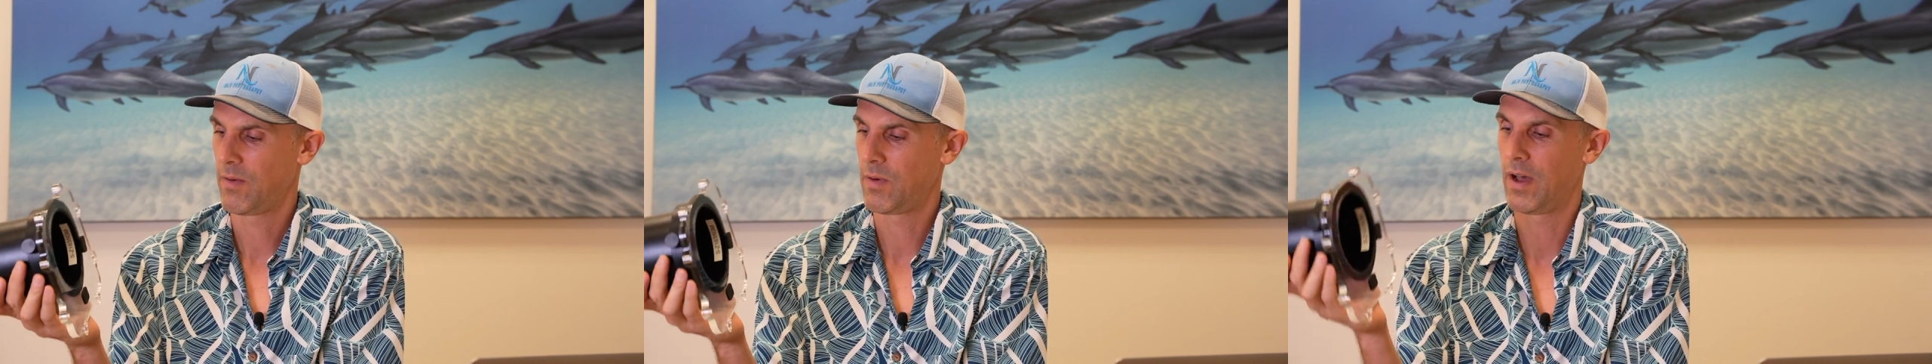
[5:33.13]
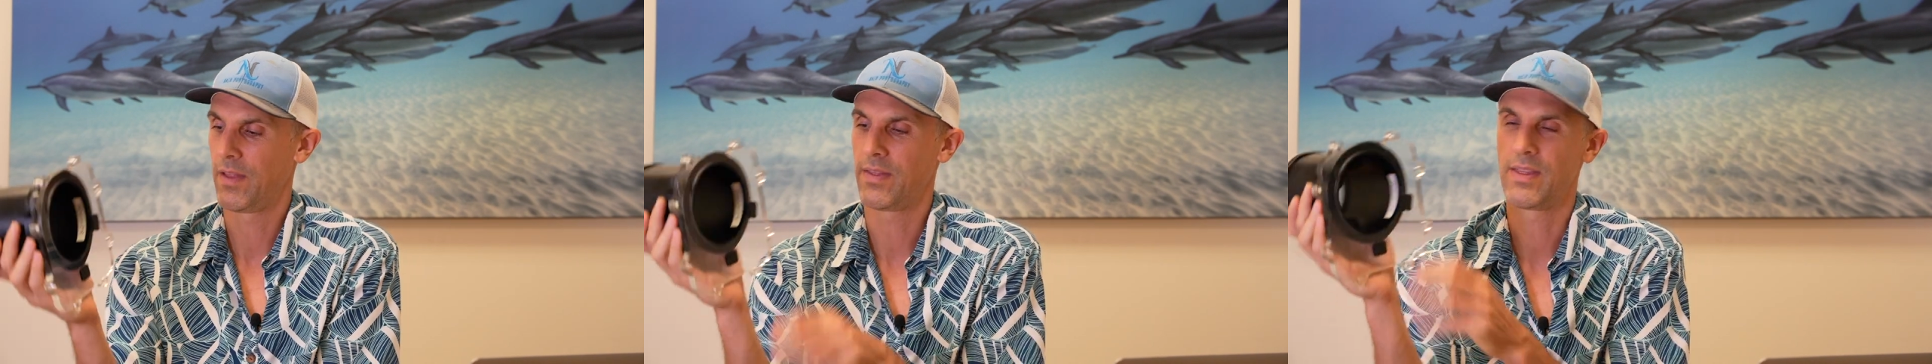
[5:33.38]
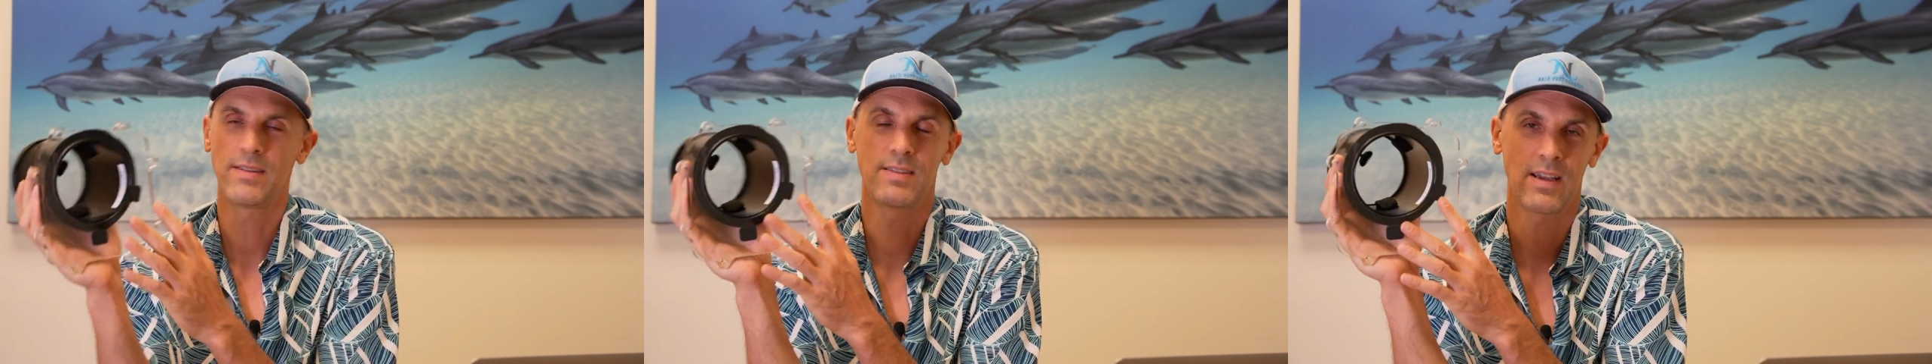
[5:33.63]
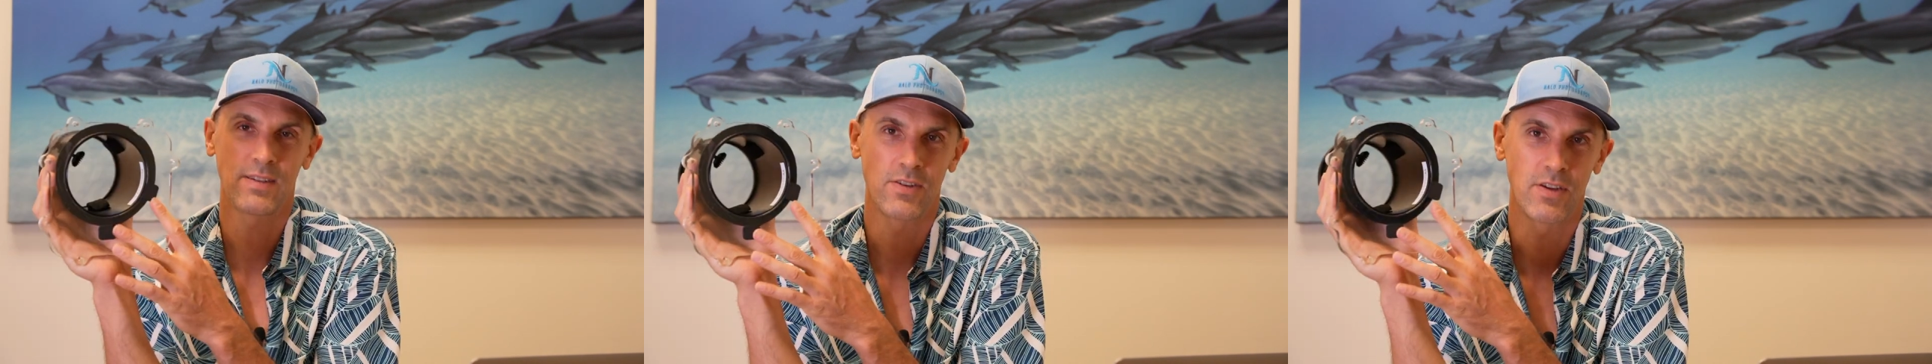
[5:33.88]
Well, these
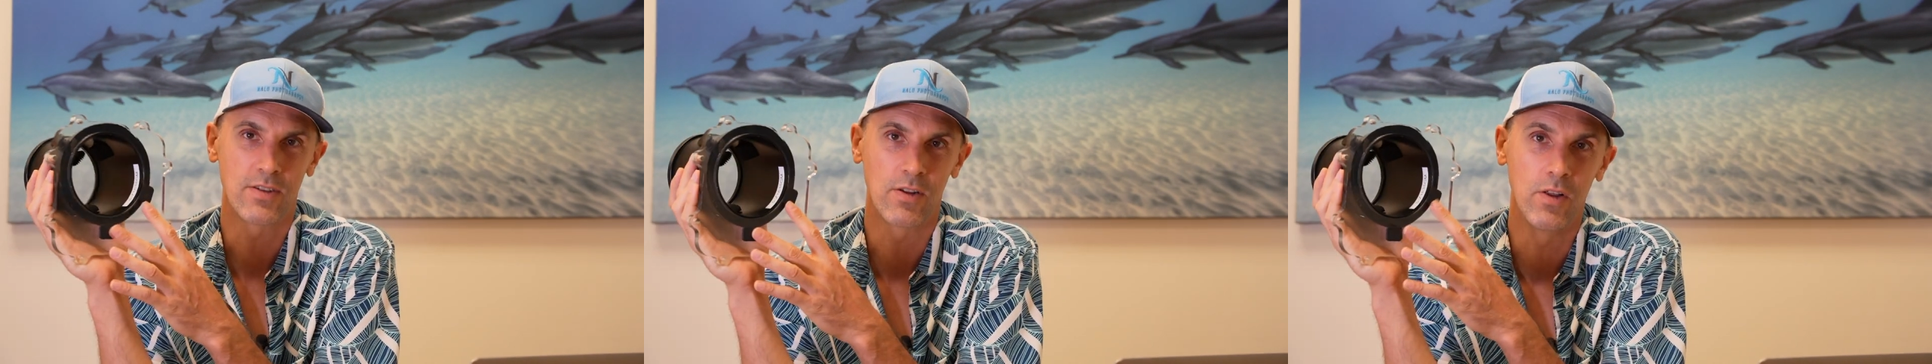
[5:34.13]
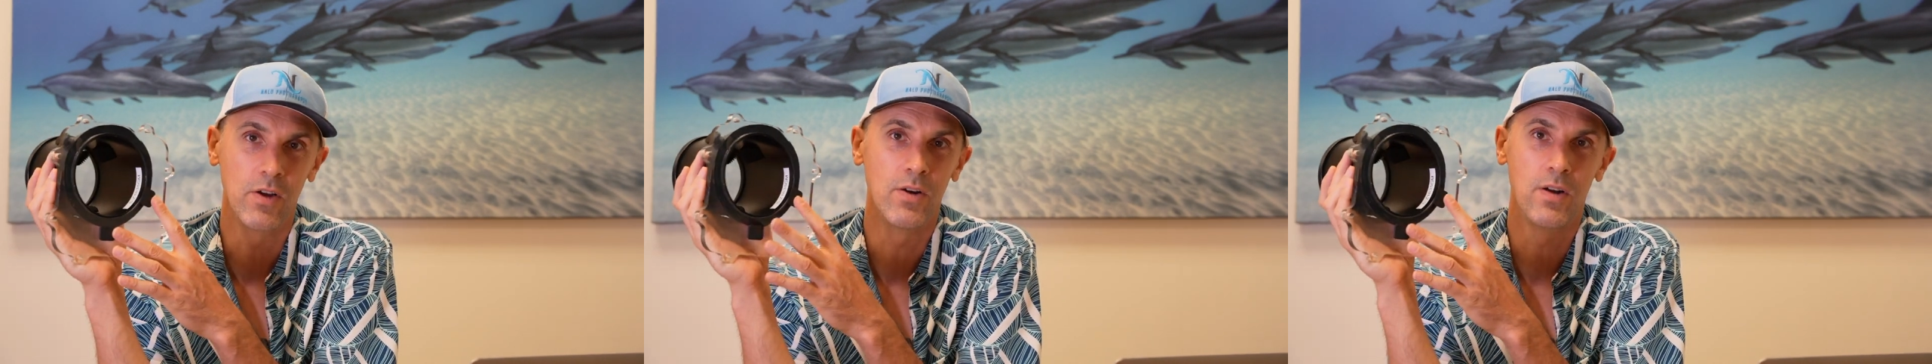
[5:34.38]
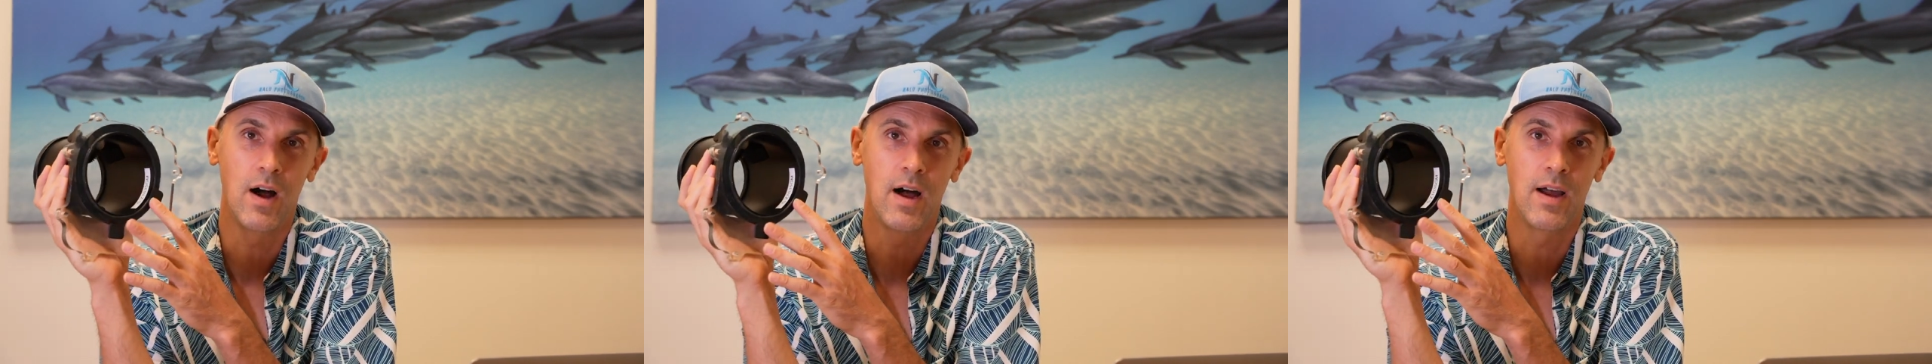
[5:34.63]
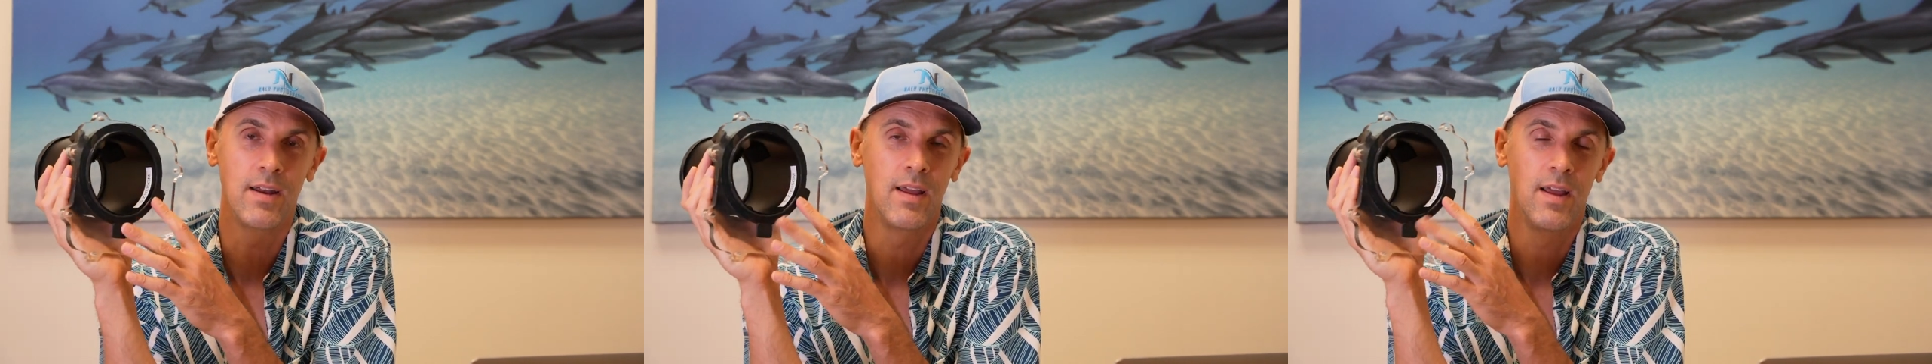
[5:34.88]
things are just glued
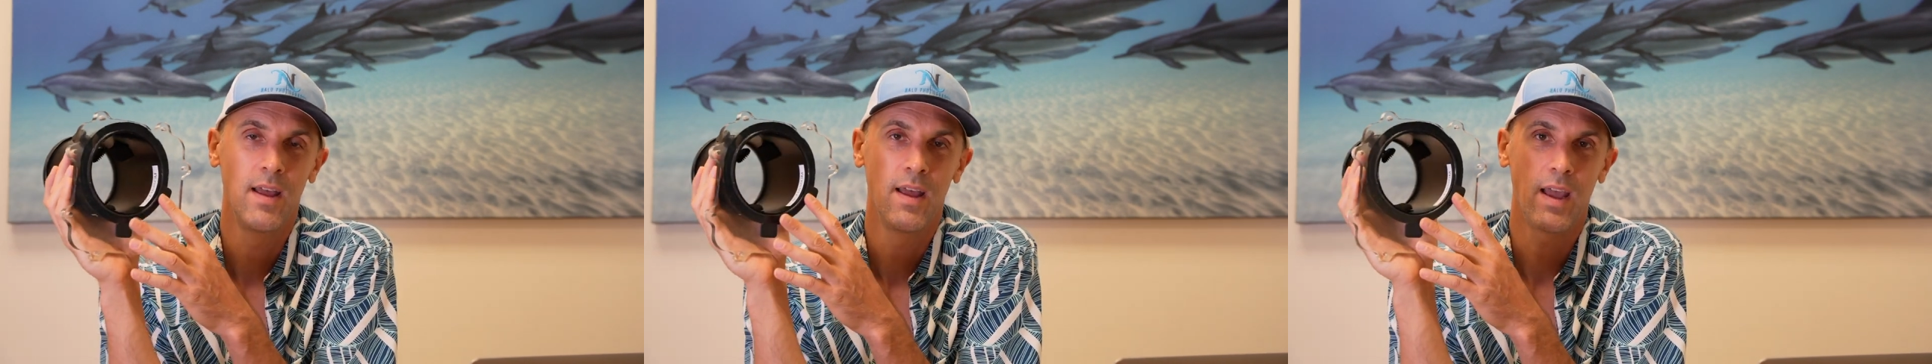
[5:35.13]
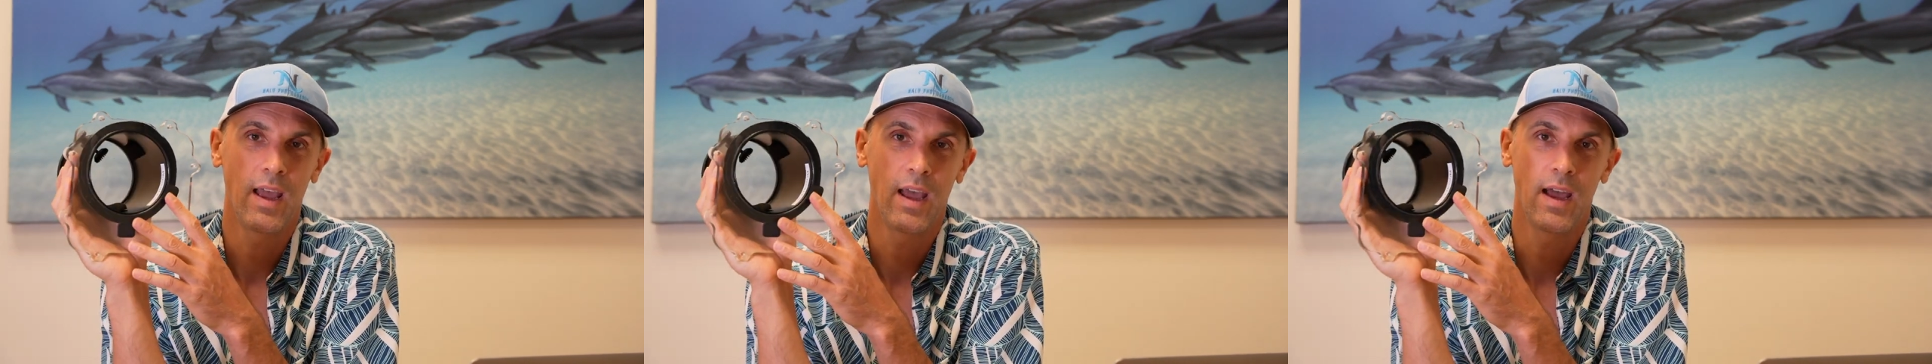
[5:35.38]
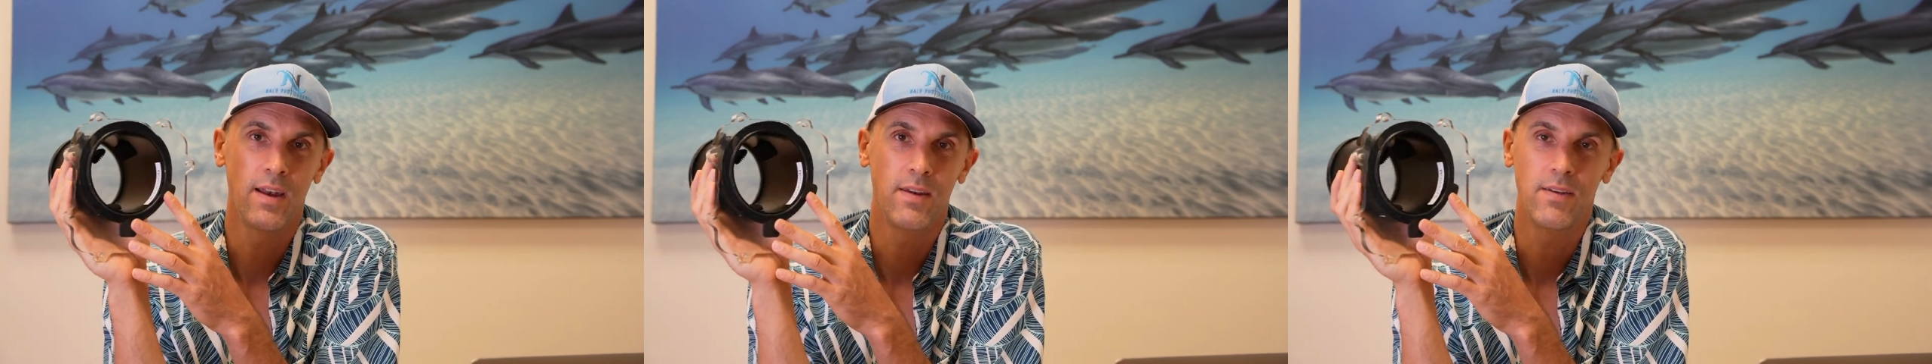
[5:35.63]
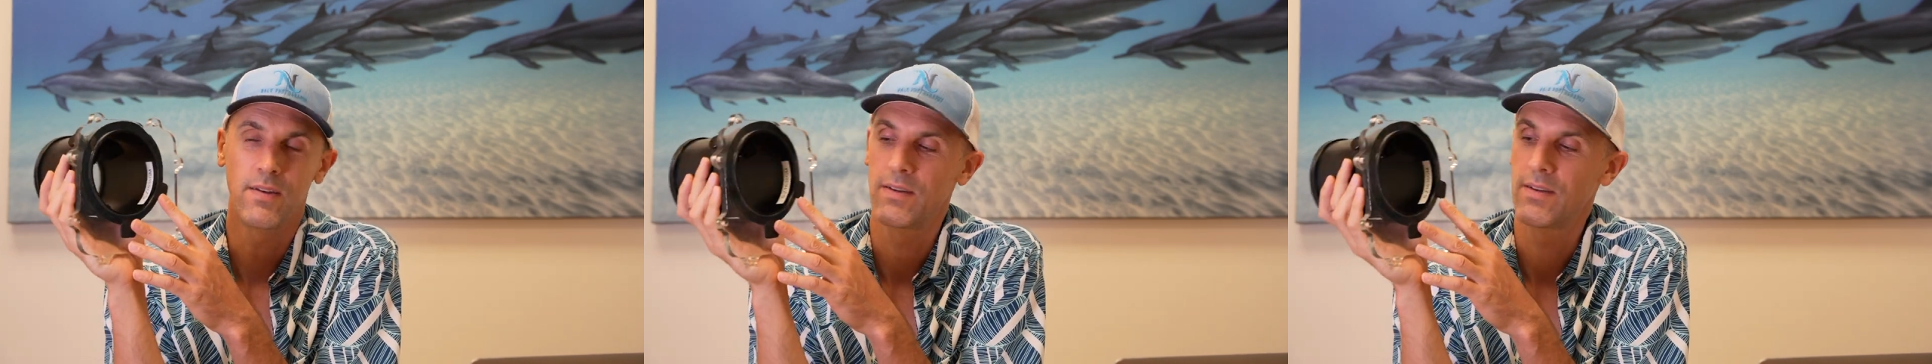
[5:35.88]
on, and